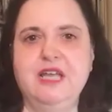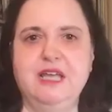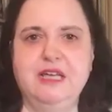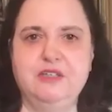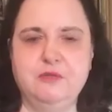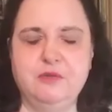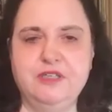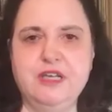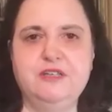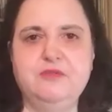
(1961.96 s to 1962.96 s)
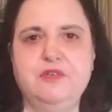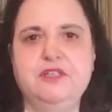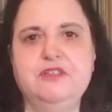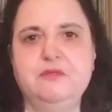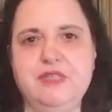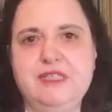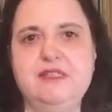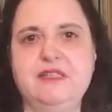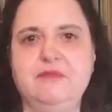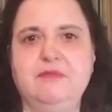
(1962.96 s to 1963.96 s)
and you will not want to miss
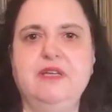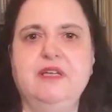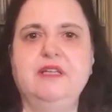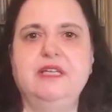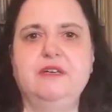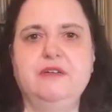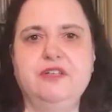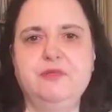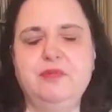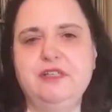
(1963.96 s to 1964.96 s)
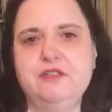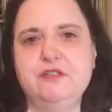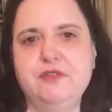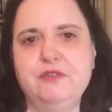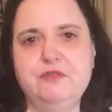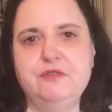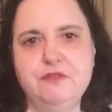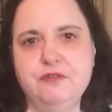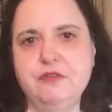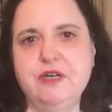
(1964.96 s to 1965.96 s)
them. They are going to be interviewed
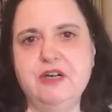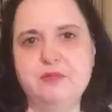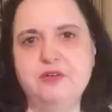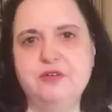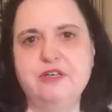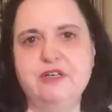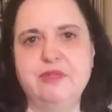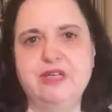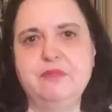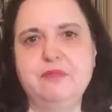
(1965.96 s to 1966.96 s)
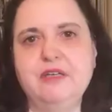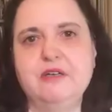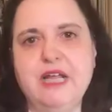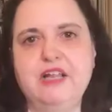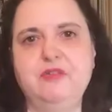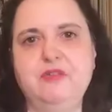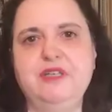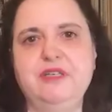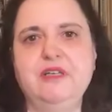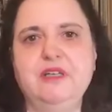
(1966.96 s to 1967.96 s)
for our program by Peter
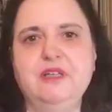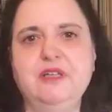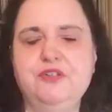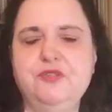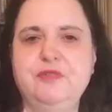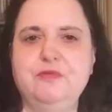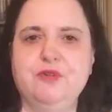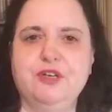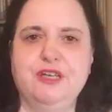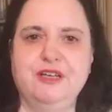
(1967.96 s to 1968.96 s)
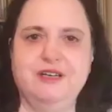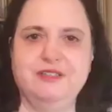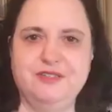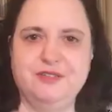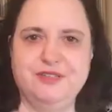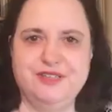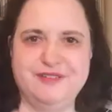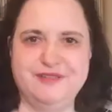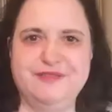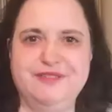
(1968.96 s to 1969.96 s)
Hellman, who's been working on stories
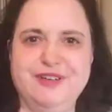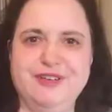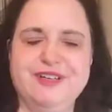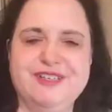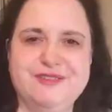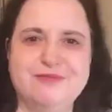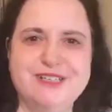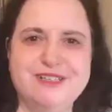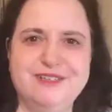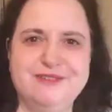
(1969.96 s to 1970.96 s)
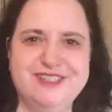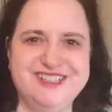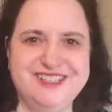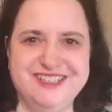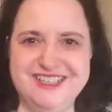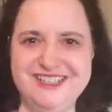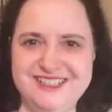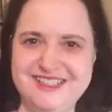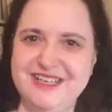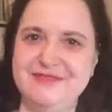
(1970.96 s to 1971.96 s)
of Holocaust rescue since the
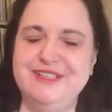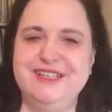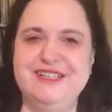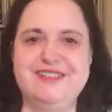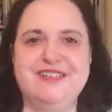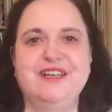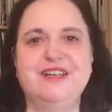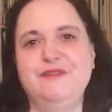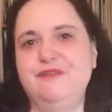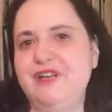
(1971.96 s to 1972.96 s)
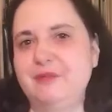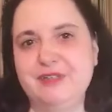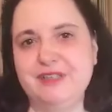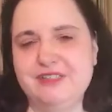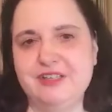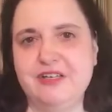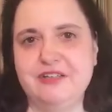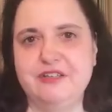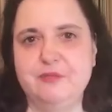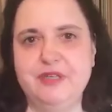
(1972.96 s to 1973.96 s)
1970s. Fabulous
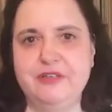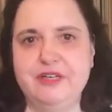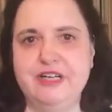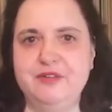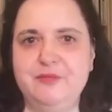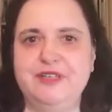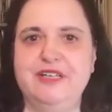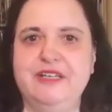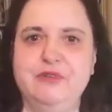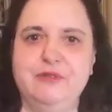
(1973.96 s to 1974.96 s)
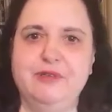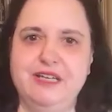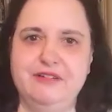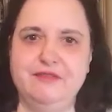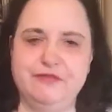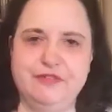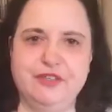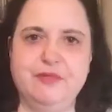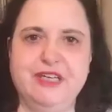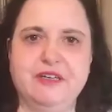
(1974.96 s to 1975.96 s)
author, Peter Hellman, and we will have the
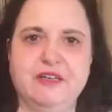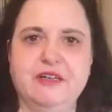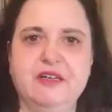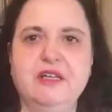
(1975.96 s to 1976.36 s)
filmmaker.